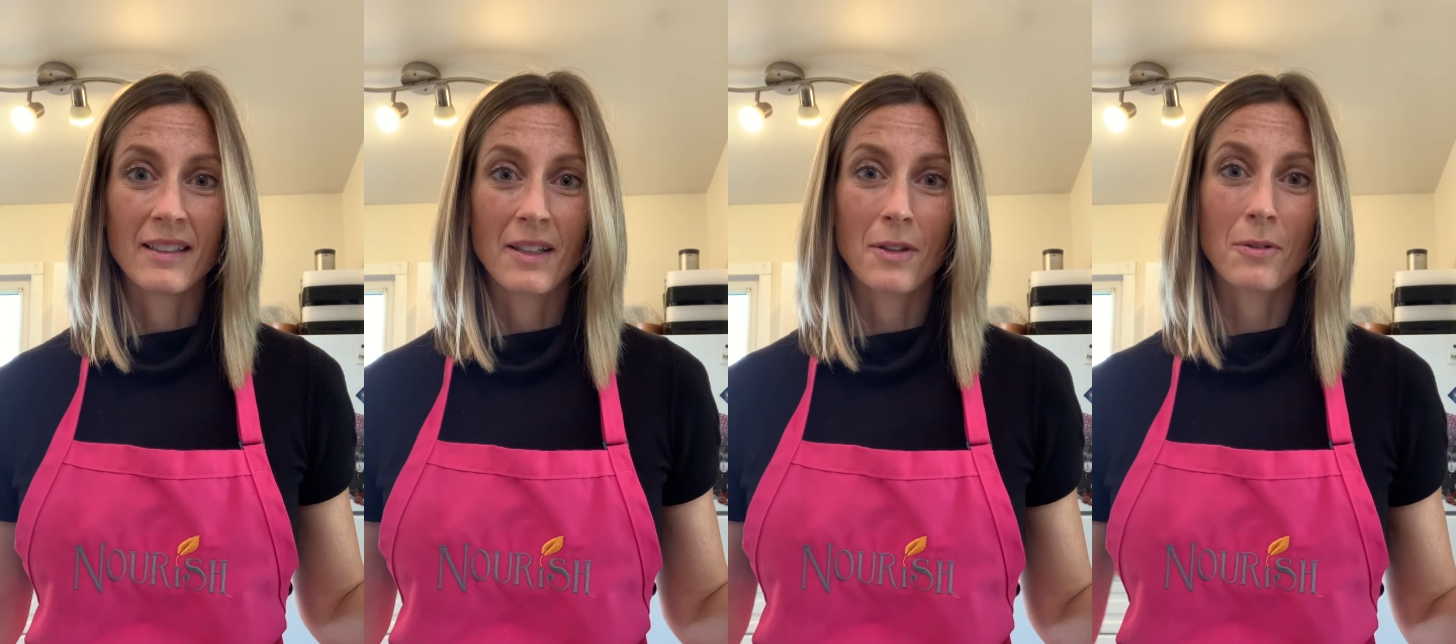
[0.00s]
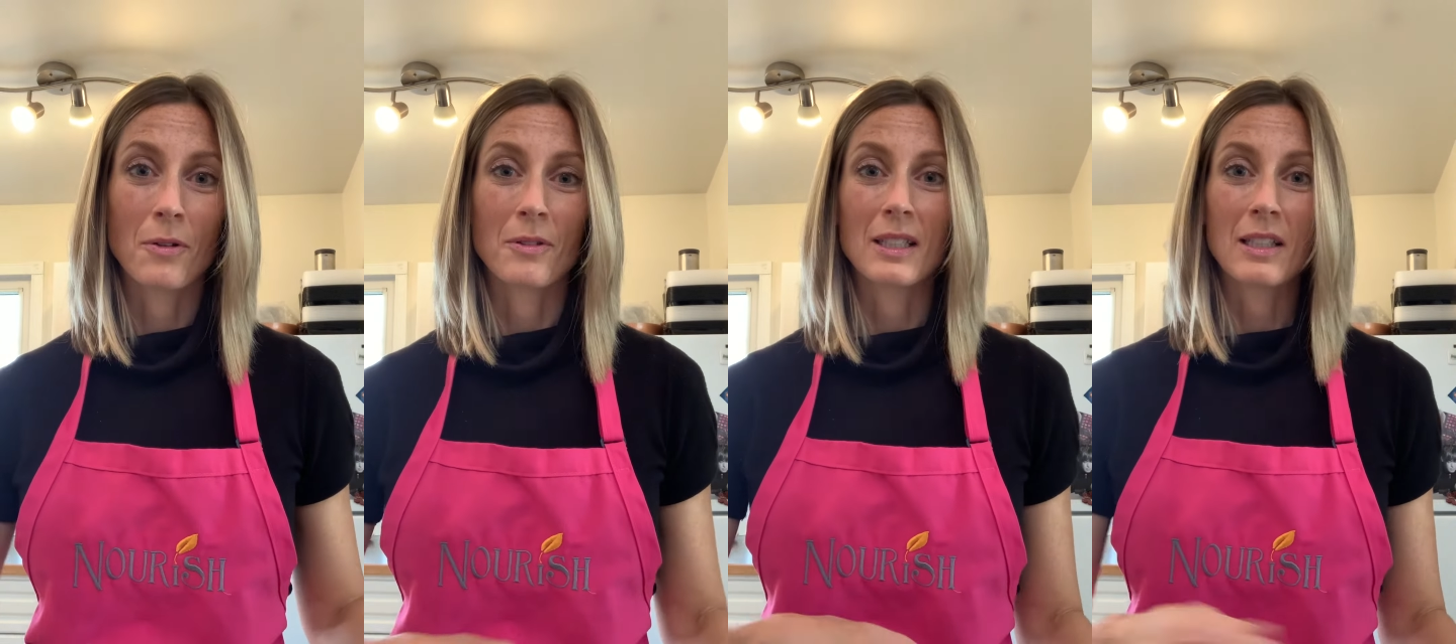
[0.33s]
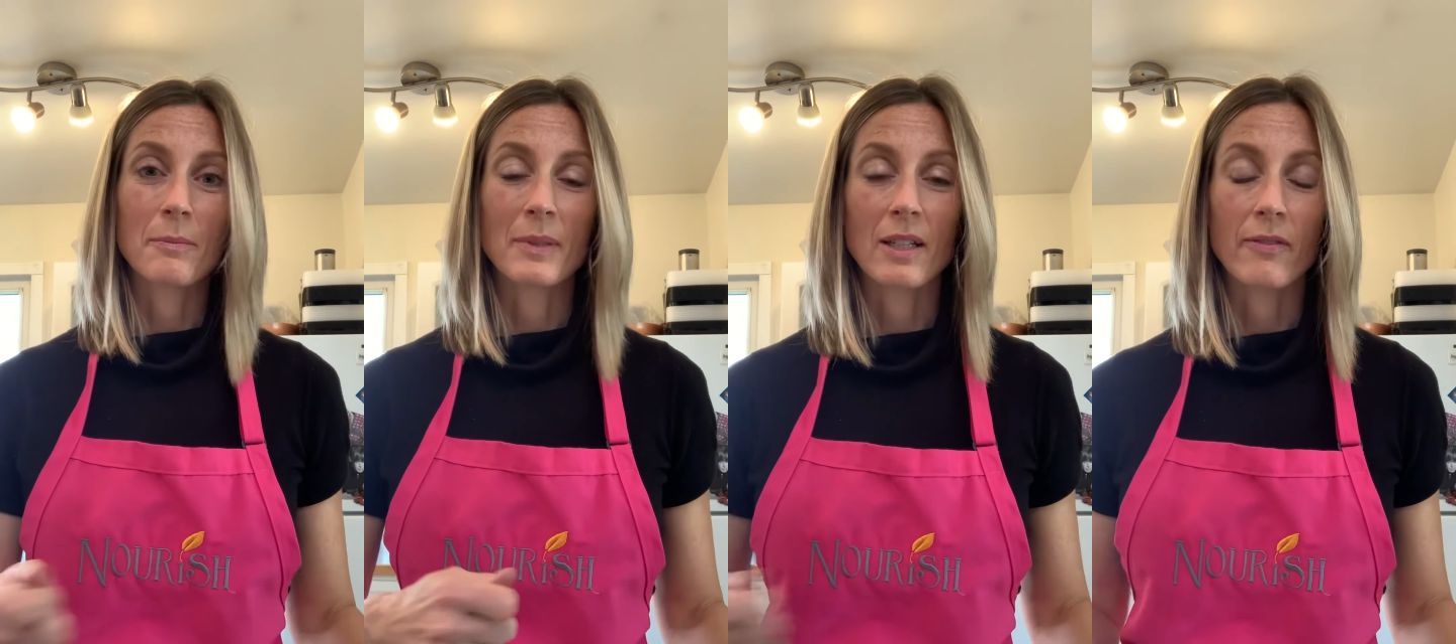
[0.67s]
Throw a little
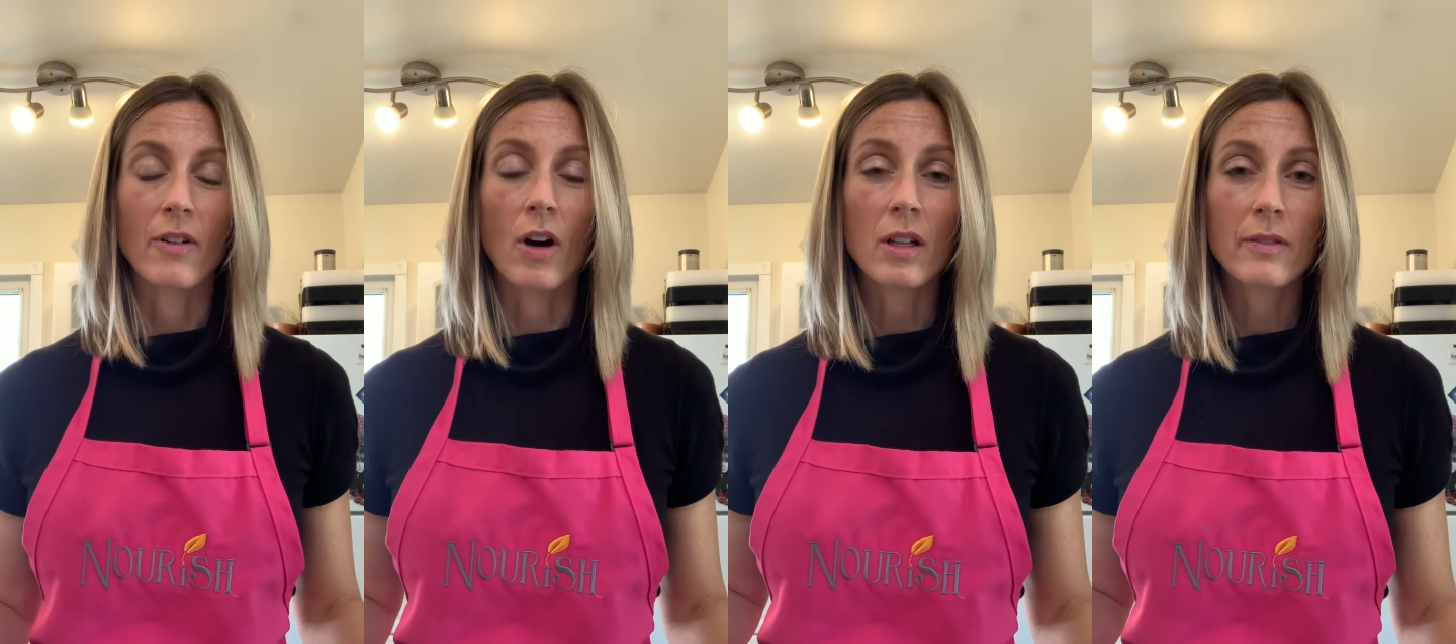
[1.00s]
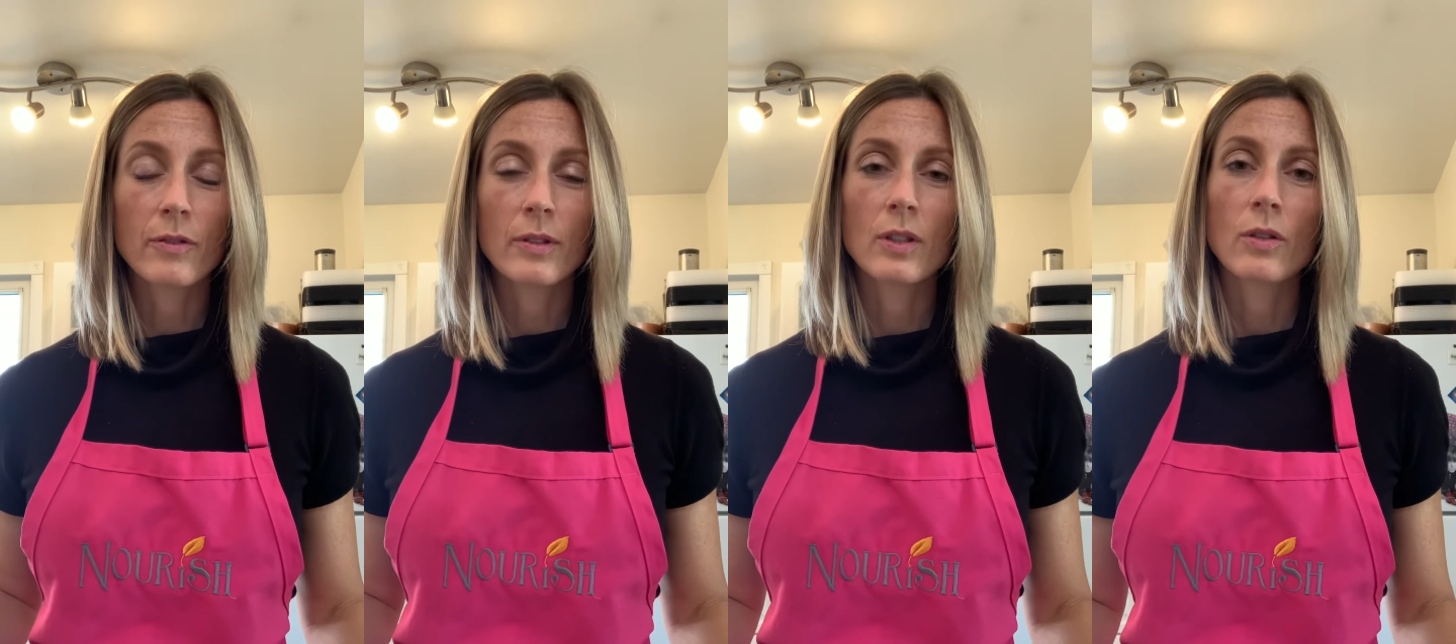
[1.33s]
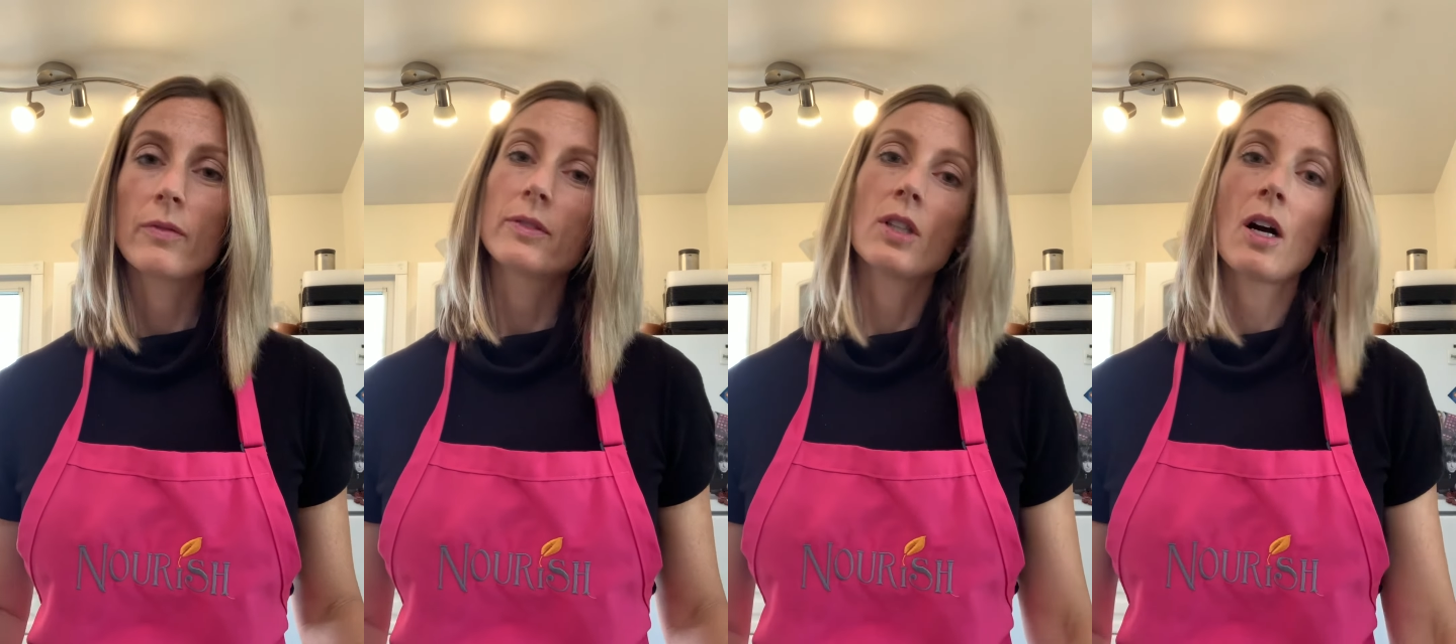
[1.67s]
bit of olive oil
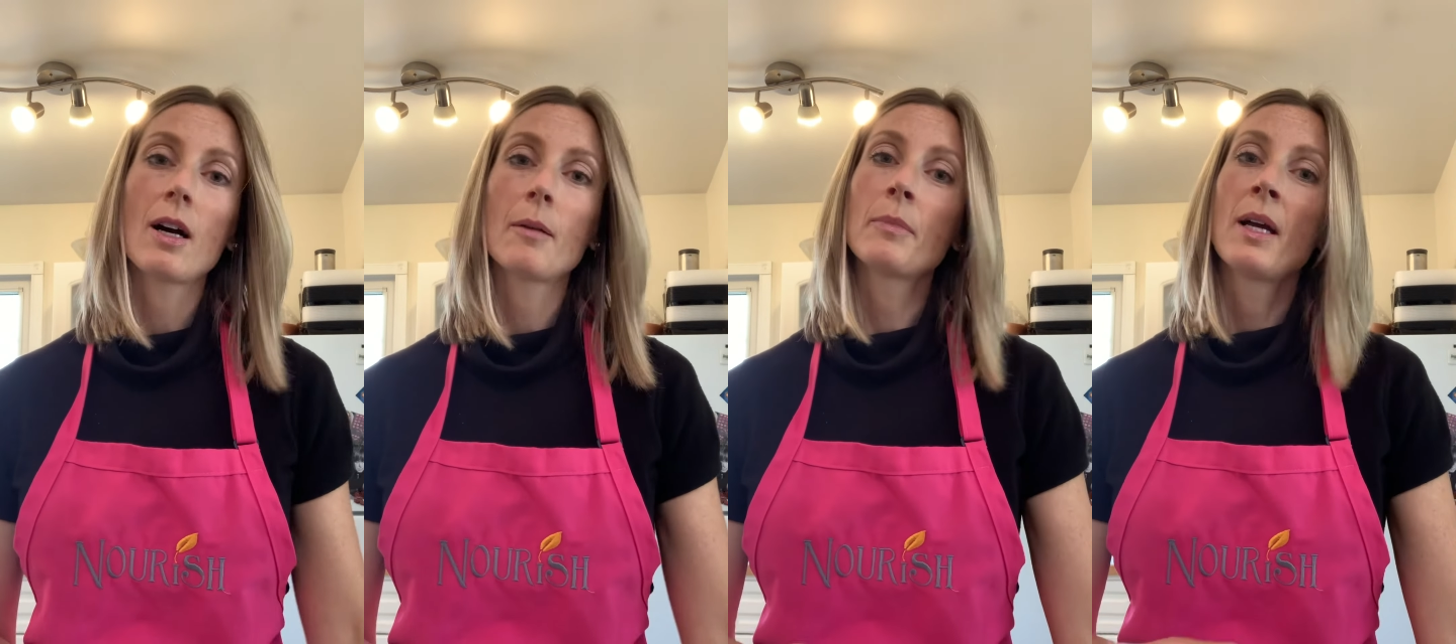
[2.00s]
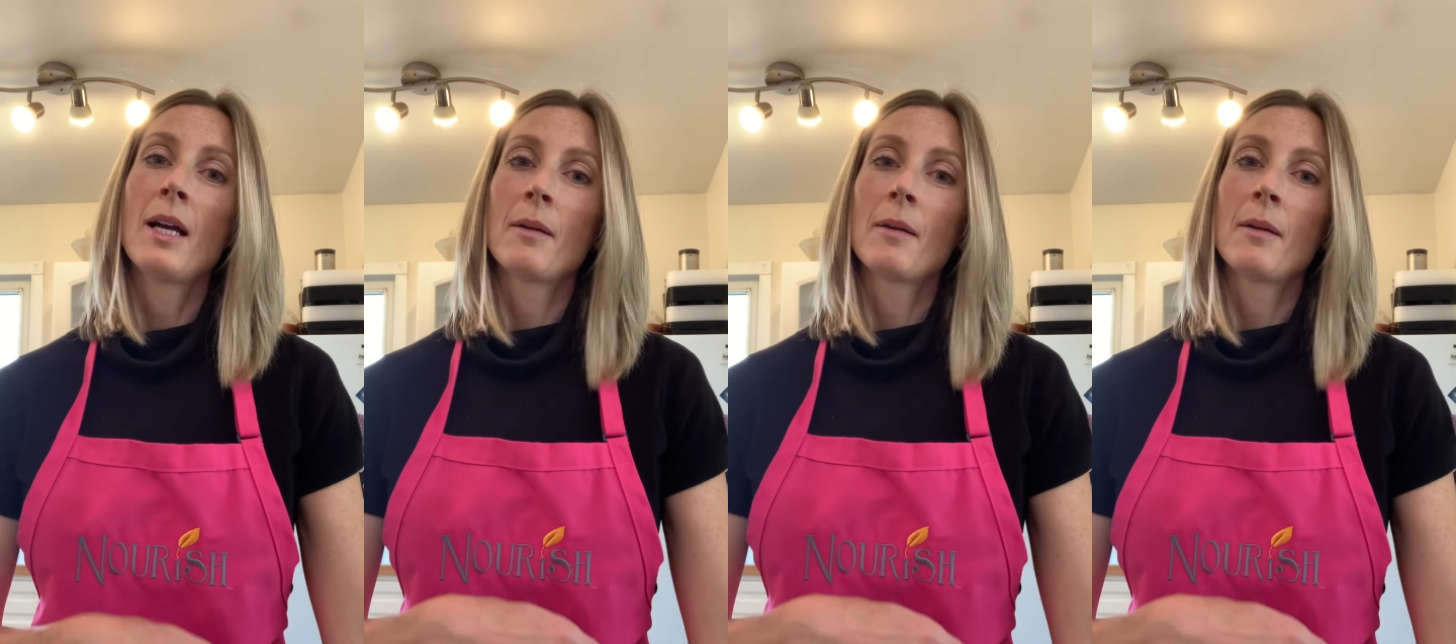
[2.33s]
over top,